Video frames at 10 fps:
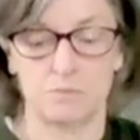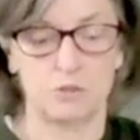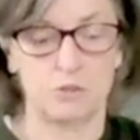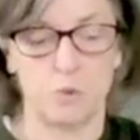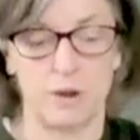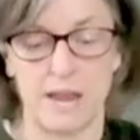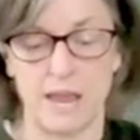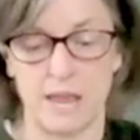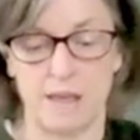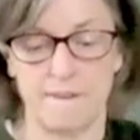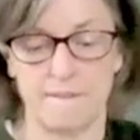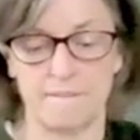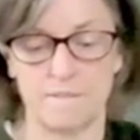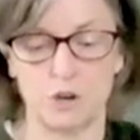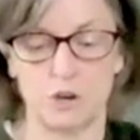Do
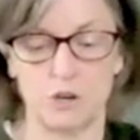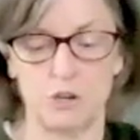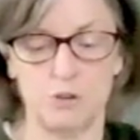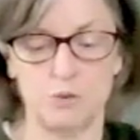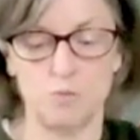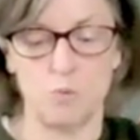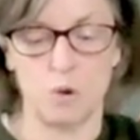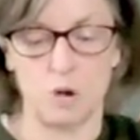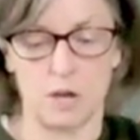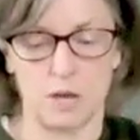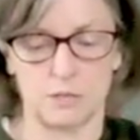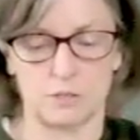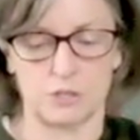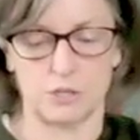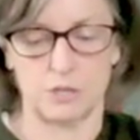whatever you
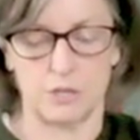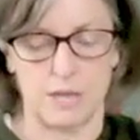want.